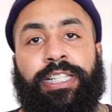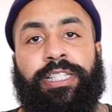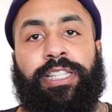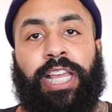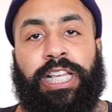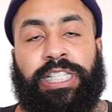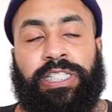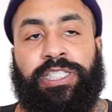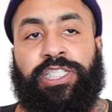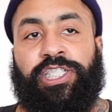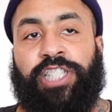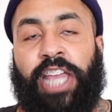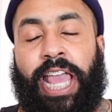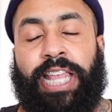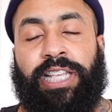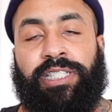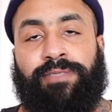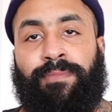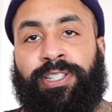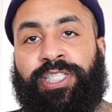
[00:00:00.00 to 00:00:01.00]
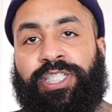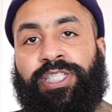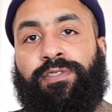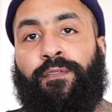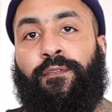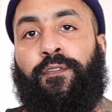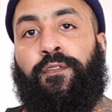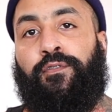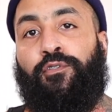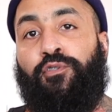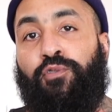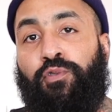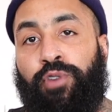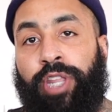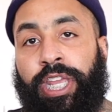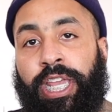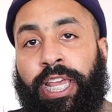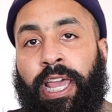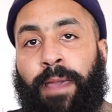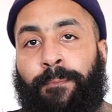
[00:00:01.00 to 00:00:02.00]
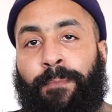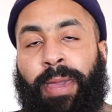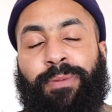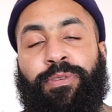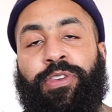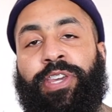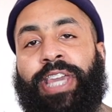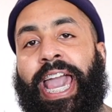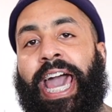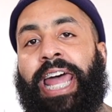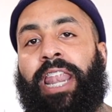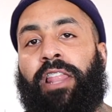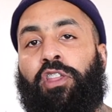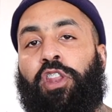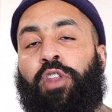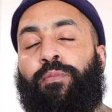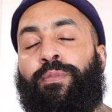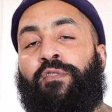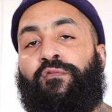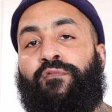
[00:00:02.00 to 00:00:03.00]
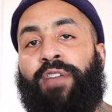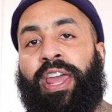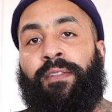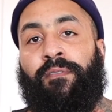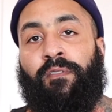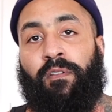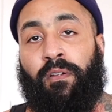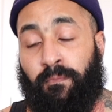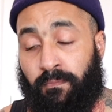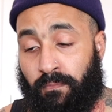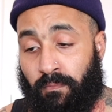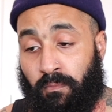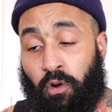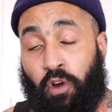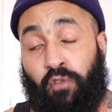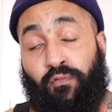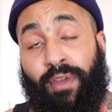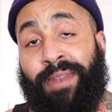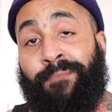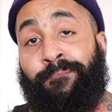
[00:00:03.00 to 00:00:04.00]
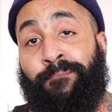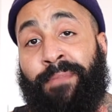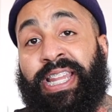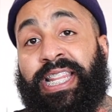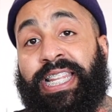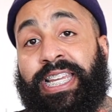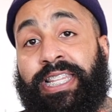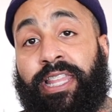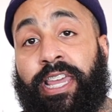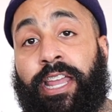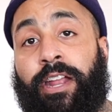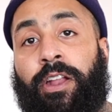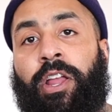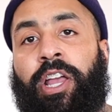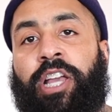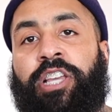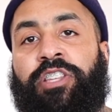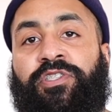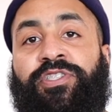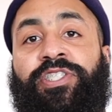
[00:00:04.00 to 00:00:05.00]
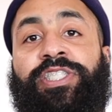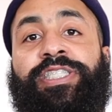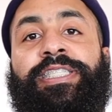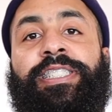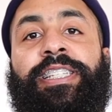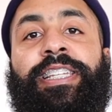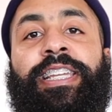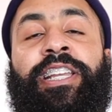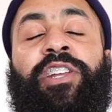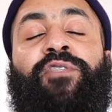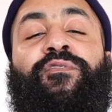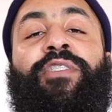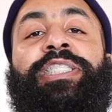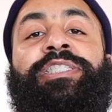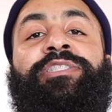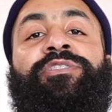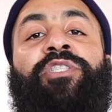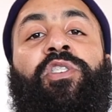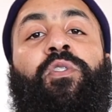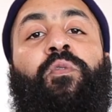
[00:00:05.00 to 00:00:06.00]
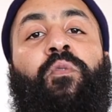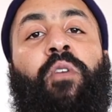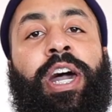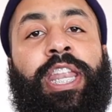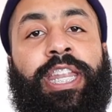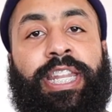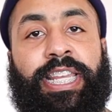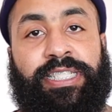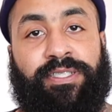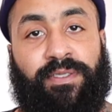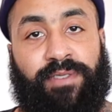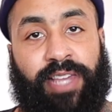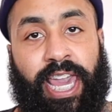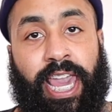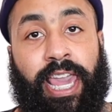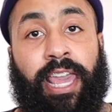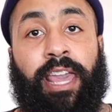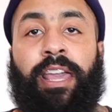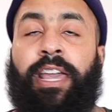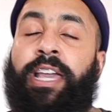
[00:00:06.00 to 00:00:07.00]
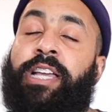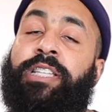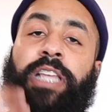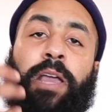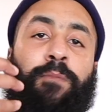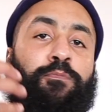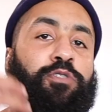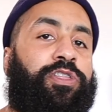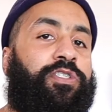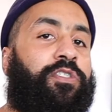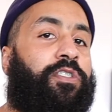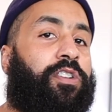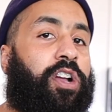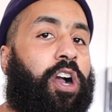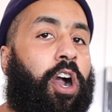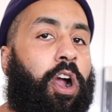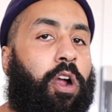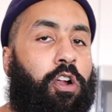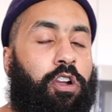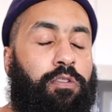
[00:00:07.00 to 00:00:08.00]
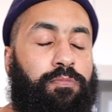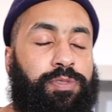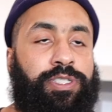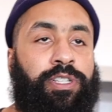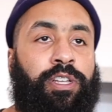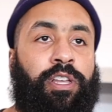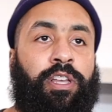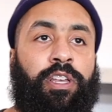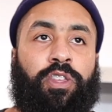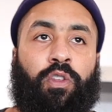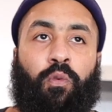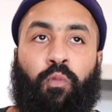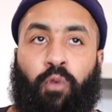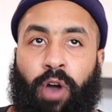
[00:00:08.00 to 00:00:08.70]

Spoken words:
doesn't change as much as the food. Maybe you add a little bit more red meat in there. You're just increasing the quantities, okay? Same with your carbs. You